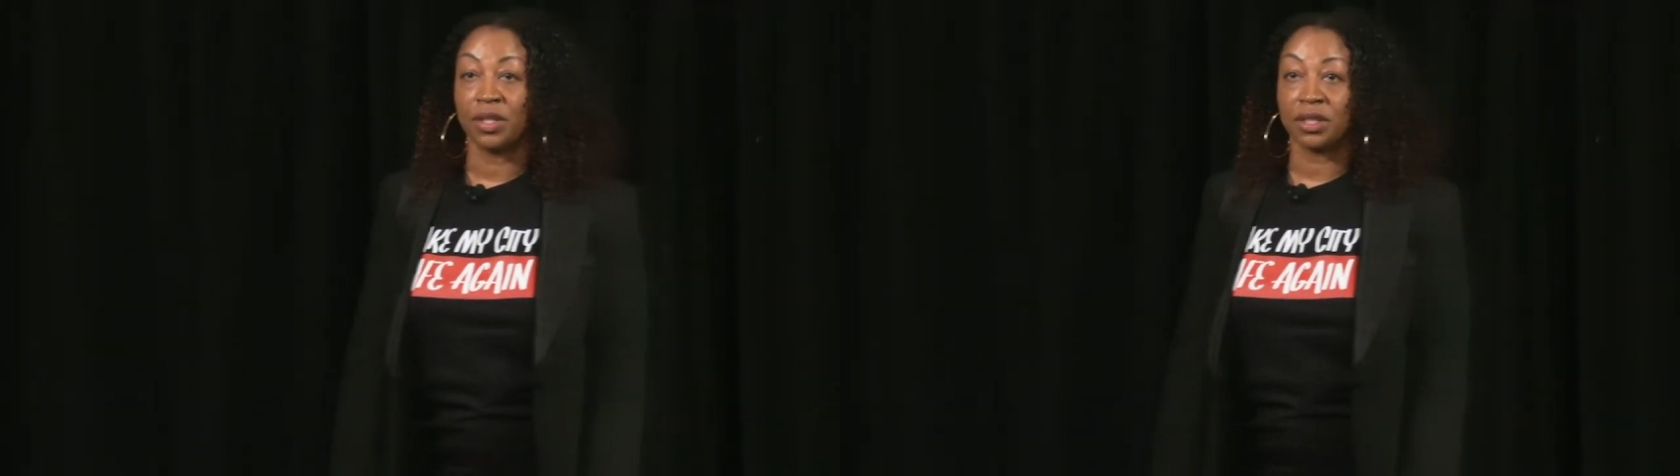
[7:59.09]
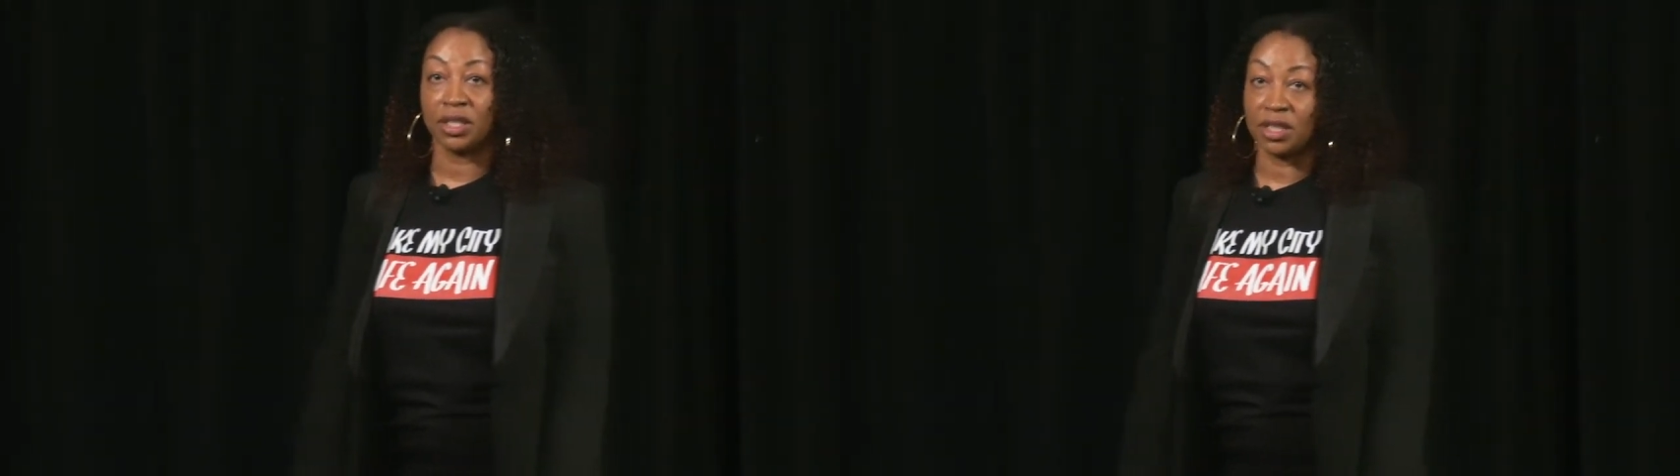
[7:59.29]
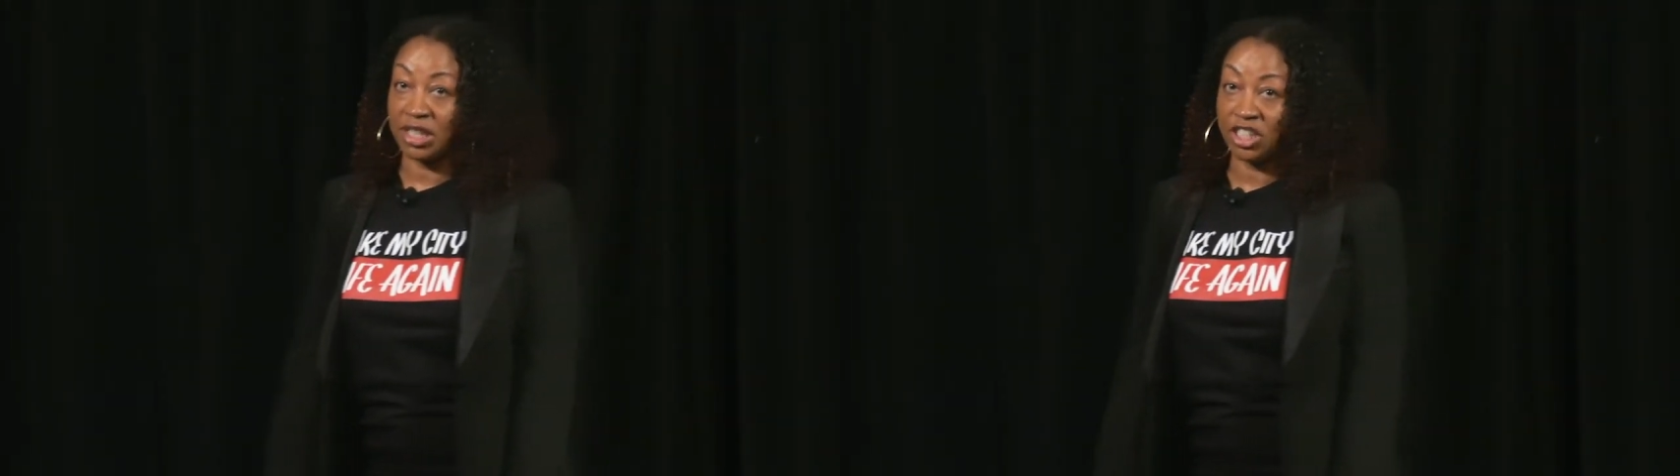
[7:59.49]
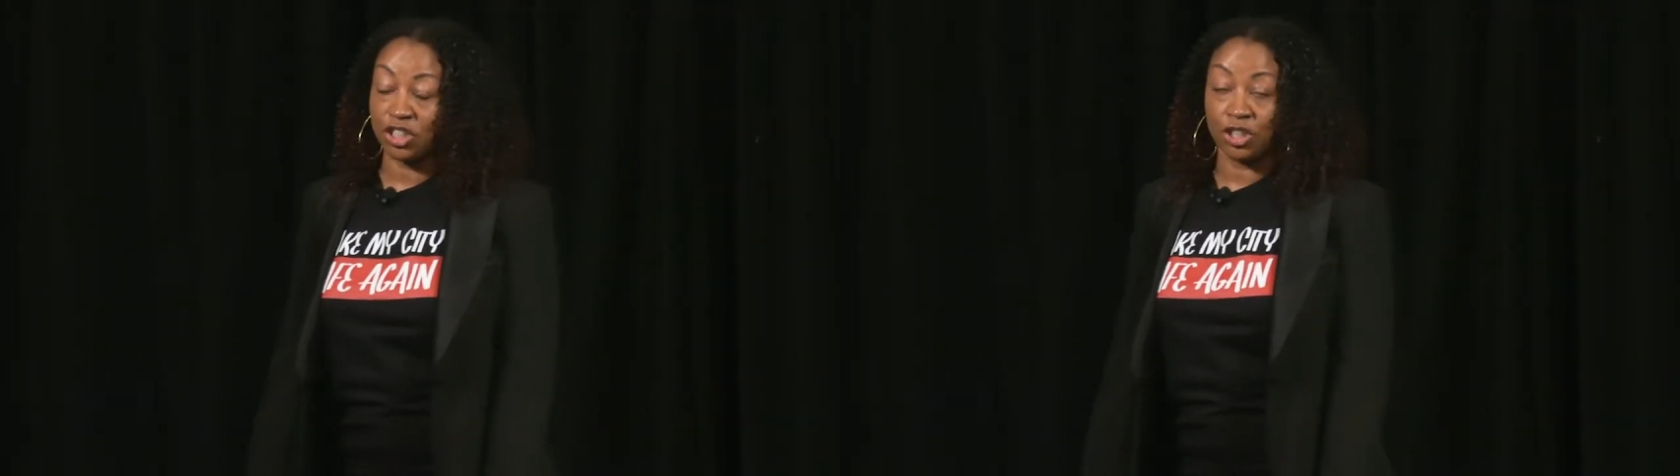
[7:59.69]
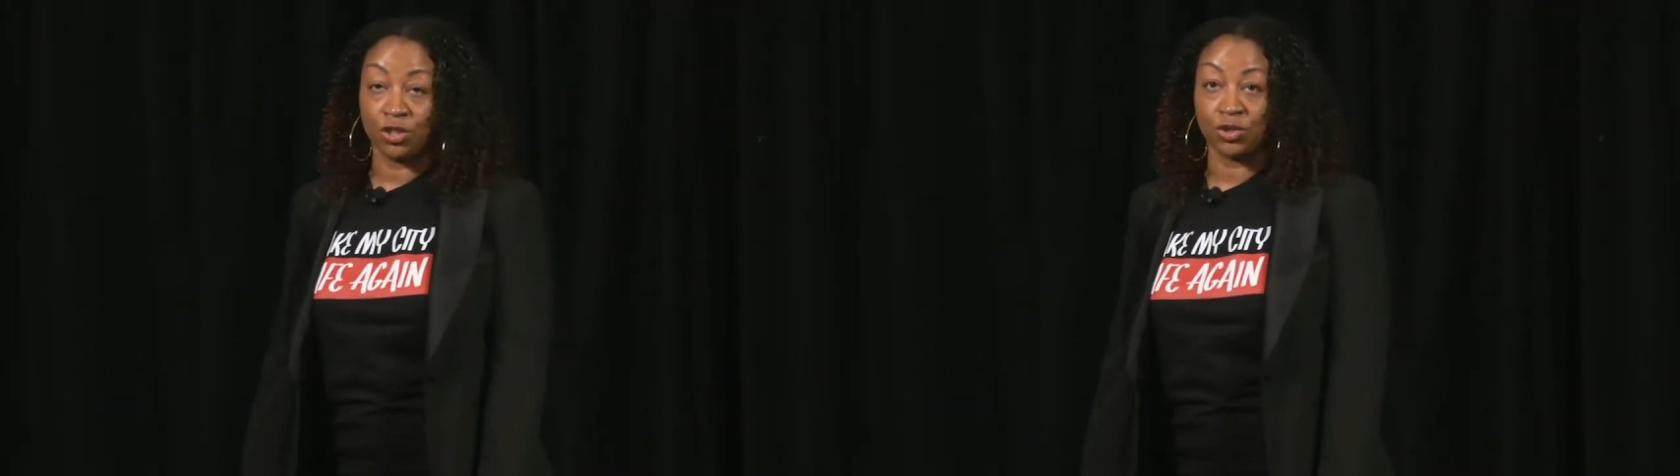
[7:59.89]
to
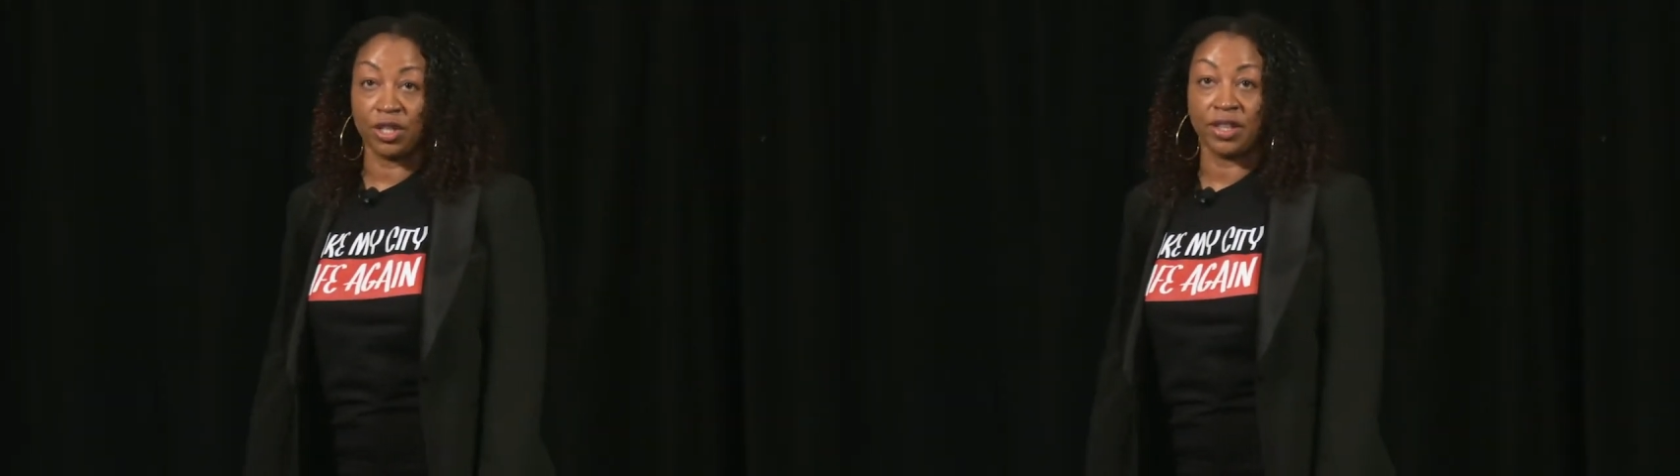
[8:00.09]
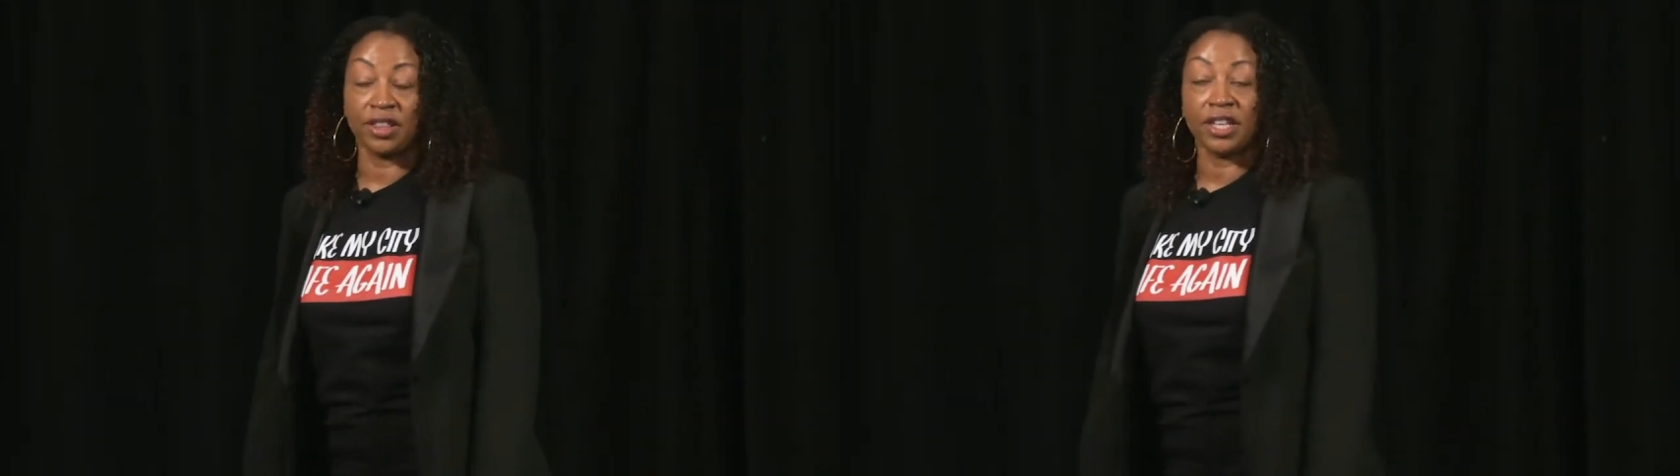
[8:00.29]
teach children that